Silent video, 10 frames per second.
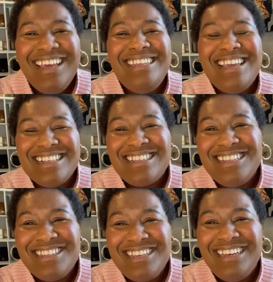Yes,
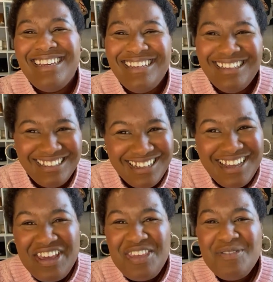Lindsay.
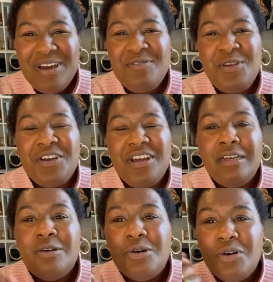If you're gonna
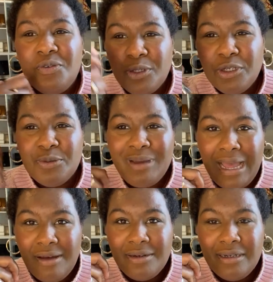go over your
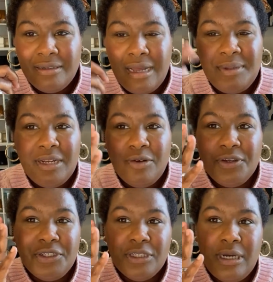powder, over
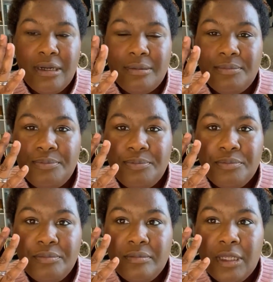your
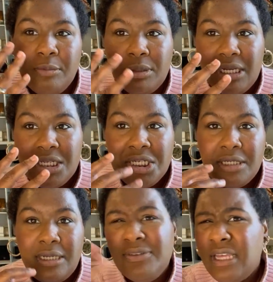blush,
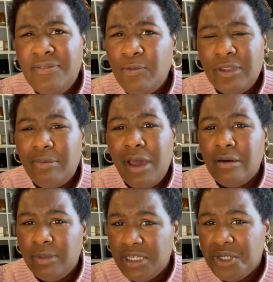even with a
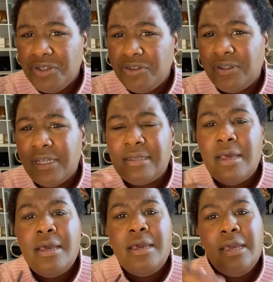powder blush, you could do this.
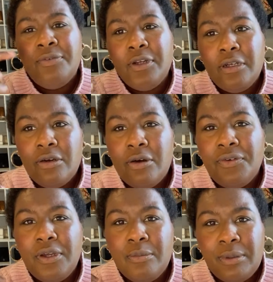If you're gonna go over
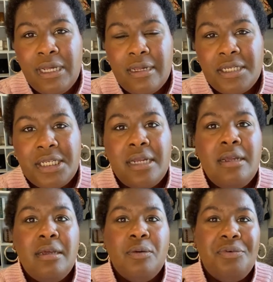your blush
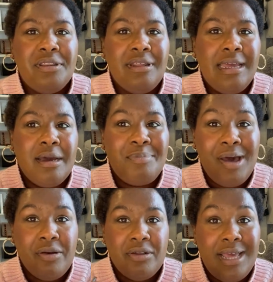with like a
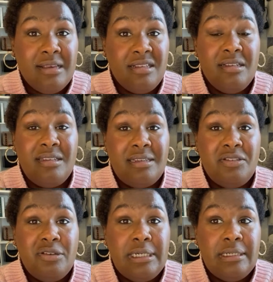powder that has a little tint
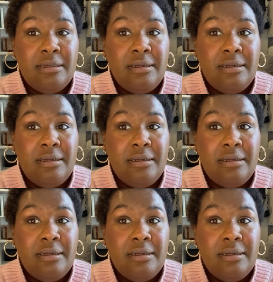to it,